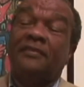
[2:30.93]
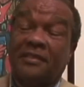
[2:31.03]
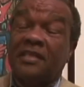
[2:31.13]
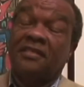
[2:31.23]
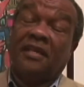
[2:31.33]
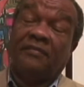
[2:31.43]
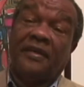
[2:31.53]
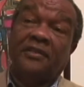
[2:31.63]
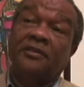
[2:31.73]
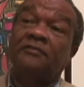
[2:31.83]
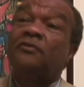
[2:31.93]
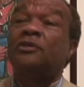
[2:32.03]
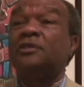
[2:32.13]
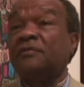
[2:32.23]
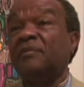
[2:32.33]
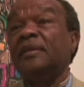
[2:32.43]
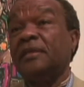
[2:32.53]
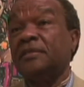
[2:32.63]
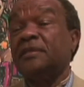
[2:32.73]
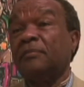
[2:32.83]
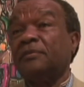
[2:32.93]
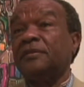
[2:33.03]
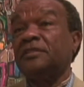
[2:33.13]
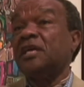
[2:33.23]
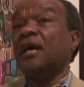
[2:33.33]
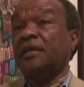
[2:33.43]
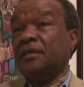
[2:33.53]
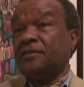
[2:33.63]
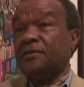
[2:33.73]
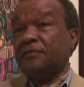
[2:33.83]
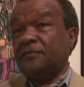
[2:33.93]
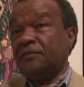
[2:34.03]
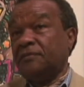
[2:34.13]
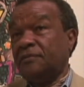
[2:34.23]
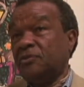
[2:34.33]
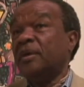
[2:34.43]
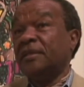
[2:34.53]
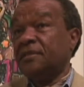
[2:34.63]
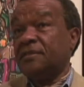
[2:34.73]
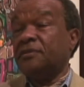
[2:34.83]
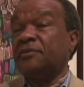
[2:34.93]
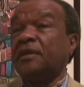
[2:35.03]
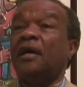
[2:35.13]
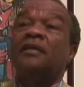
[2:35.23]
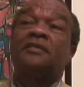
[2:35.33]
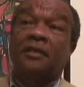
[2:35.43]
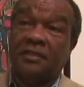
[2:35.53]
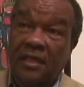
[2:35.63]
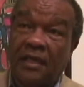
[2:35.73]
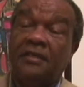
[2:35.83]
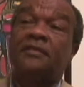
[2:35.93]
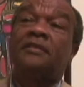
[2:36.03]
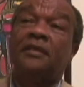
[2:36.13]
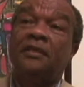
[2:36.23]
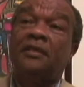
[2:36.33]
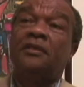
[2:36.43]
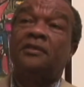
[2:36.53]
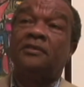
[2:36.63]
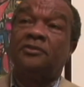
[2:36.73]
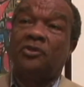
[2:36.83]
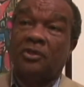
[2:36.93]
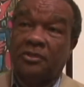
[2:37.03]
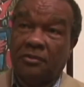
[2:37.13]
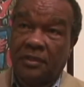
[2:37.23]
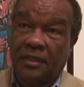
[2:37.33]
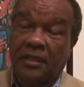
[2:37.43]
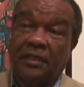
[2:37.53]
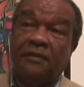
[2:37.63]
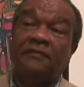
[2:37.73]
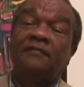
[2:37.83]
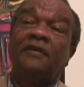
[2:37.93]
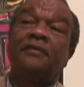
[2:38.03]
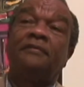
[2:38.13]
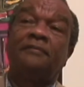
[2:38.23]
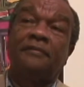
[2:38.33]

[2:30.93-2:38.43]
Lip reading: as I said, I've had the good fortune of meeting some of the giants of 20th century art, such as George O'Keeffe and